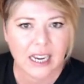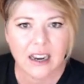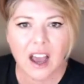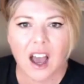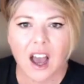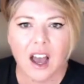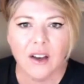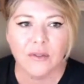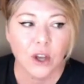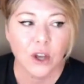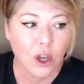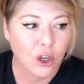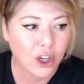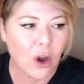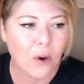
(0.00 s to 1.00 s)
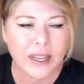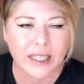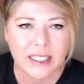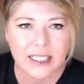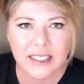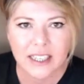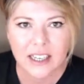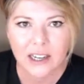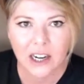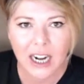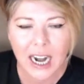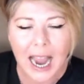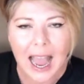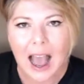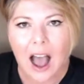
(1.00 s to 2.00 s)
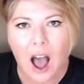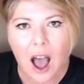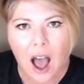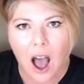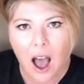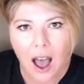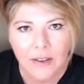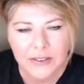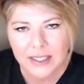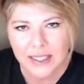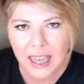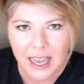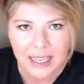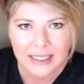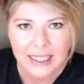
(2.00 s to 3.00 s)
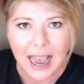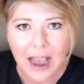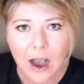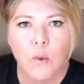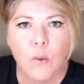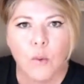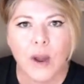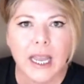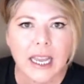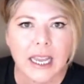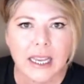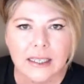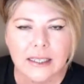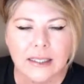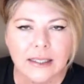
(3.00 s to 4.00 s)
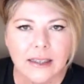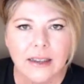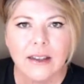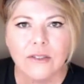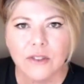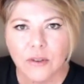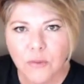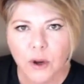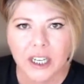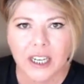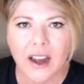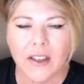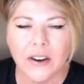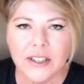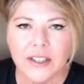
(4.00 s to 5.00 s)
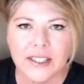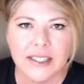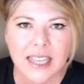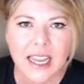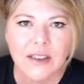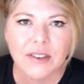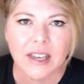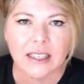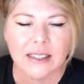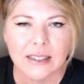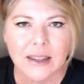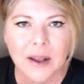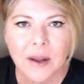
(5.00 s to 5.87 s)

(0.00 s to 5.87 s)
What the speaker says: of going to dinner outweighs the $40 in savings?